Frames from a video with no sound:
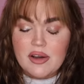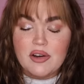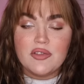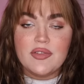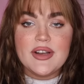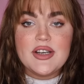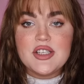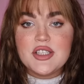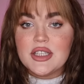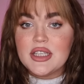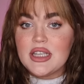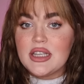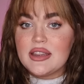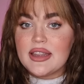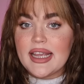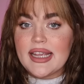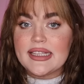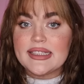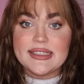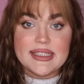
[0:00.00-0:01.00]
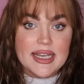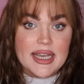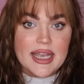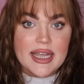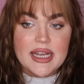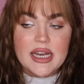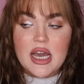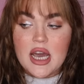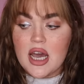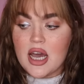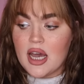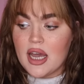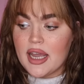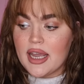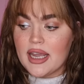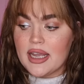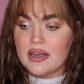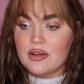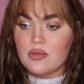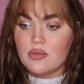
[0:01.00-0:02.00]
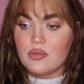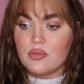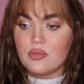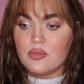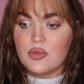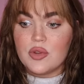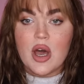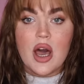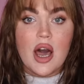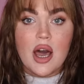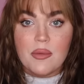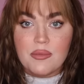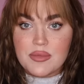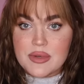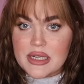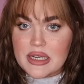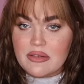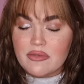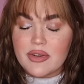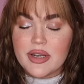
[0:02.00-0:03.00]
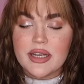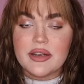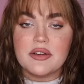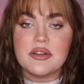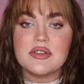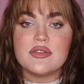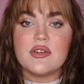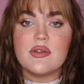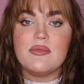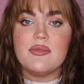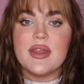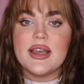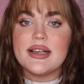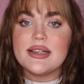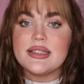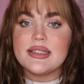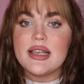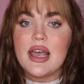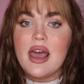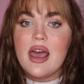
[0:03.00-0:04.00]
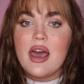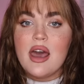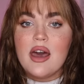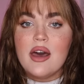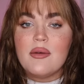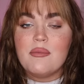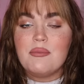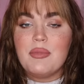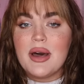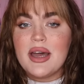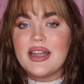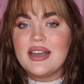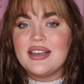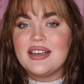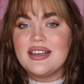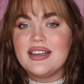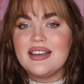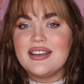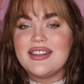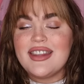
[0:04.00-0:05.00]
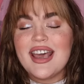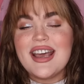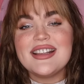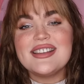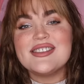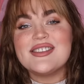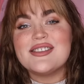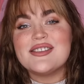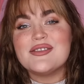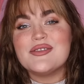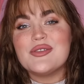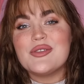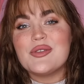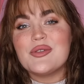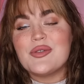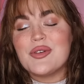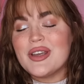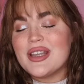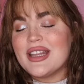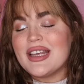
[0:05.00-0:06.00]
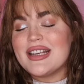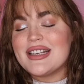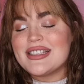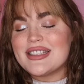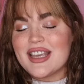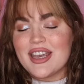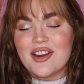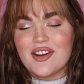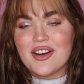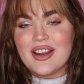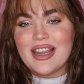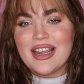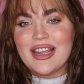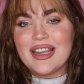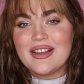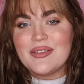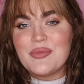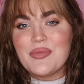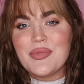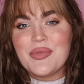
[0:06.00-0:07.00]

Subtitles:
Now, eventually they did in the update videos from this, but that's really scary.